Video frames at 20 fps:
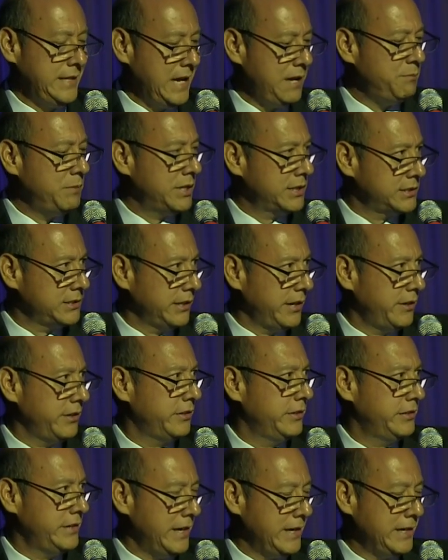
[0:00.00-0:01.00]
Ten minutes
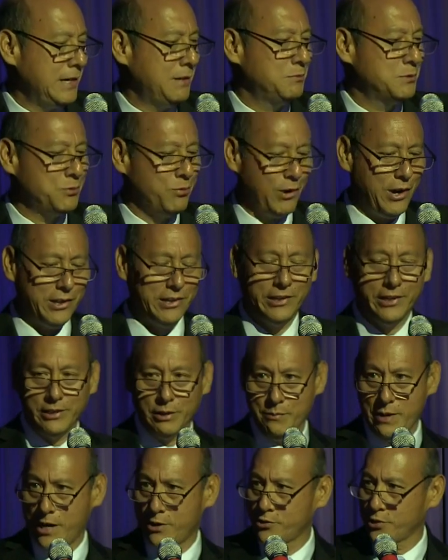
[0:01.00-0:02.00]
later, the duck comes
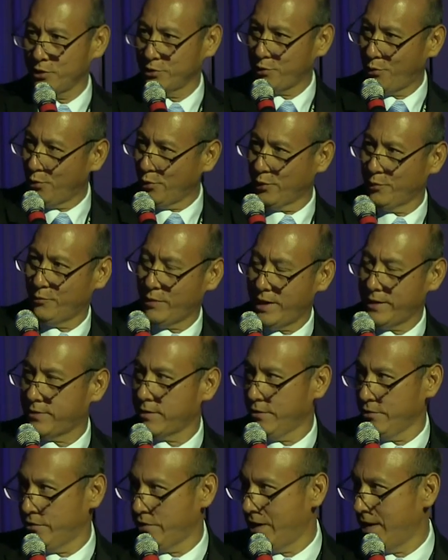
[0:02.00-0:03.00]
waddling. The manager goes, Hold it
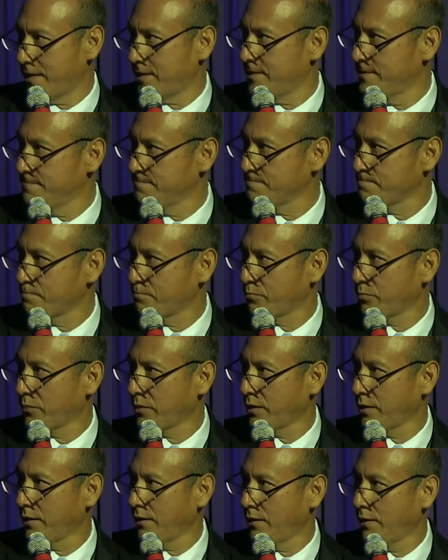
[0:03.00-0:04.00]
right there, duck.
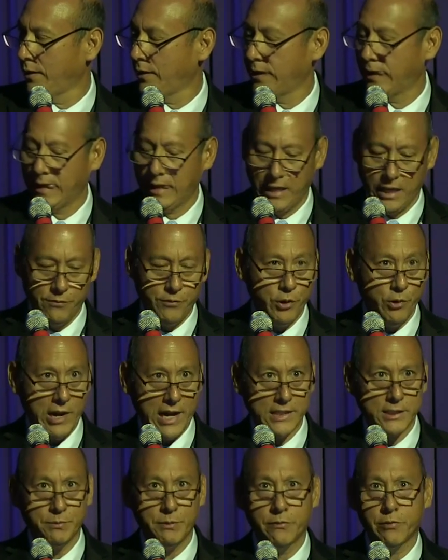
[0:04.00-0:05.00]
If
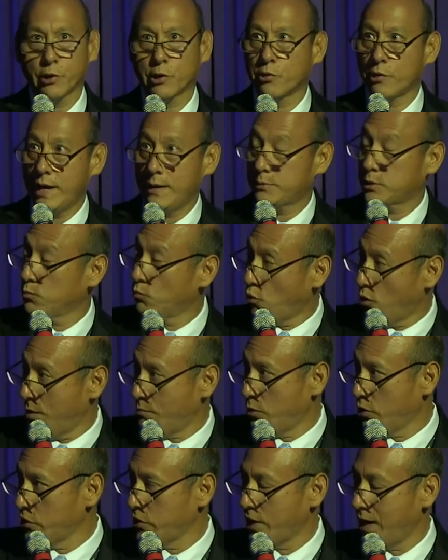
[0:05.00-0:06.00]
you ask me for grapes
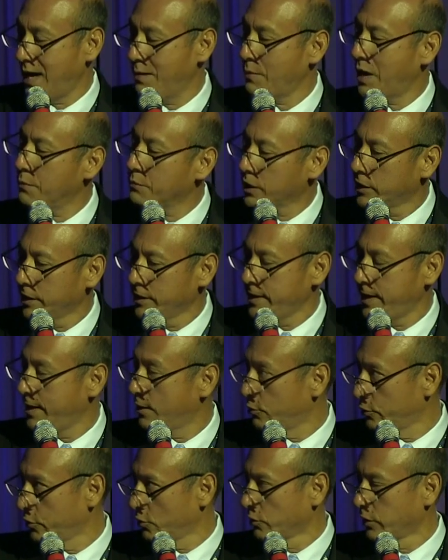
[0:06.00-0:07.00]
one more time, I'm going to
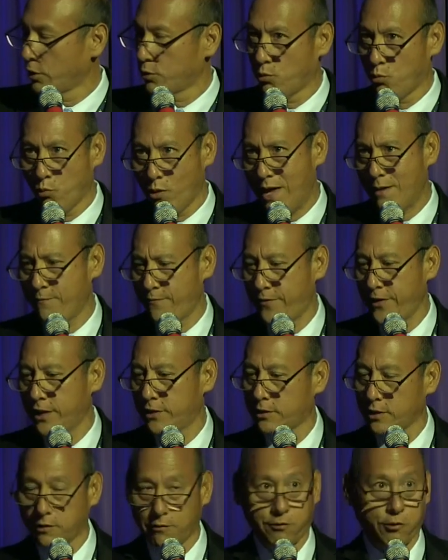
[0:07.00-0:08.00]
nail your little web
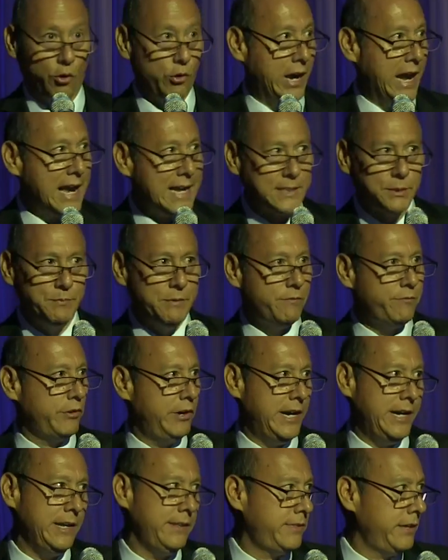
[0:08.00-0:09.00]
feet to the floor. Ask me
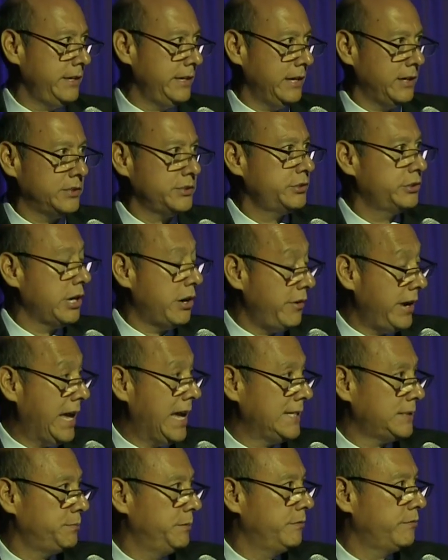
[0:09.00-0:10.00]
for anything else. Don't
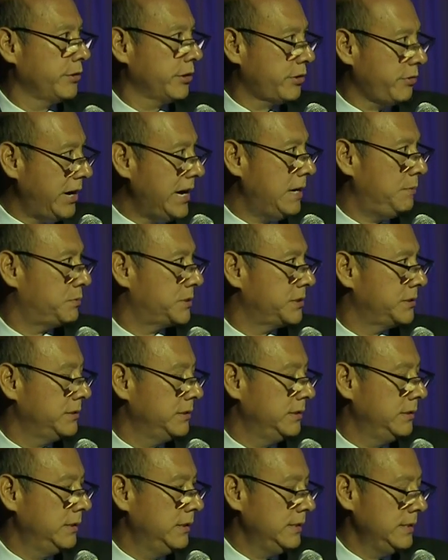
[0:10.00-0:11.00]
ask me for grapes.
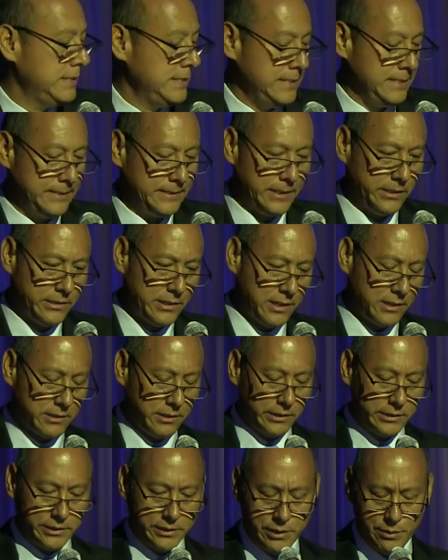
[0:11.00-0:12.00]
The
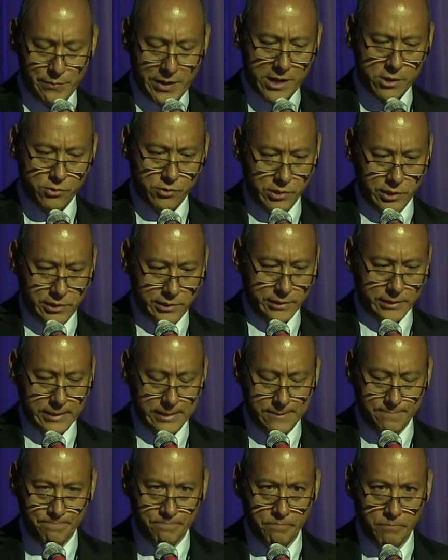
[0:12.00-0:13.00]
duck looks at the manager. He says,
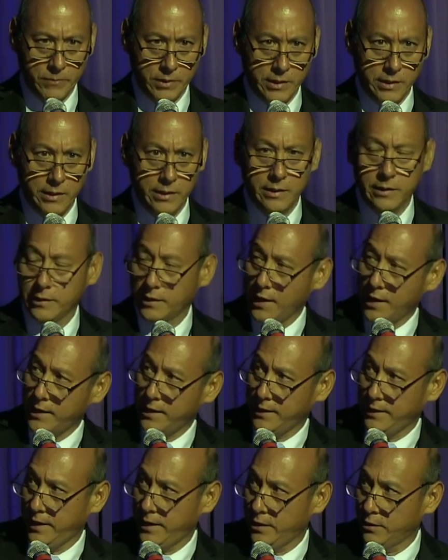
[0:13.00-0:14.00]
uh,
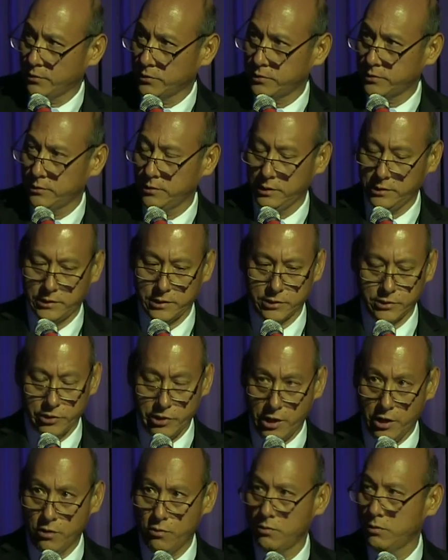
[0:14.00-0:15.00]
Got any nails? He
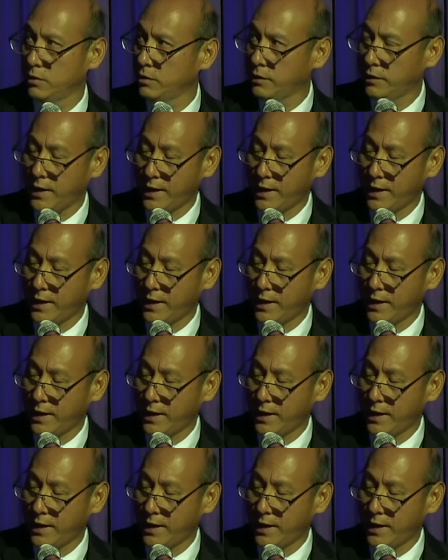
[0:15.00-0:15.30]
says, No.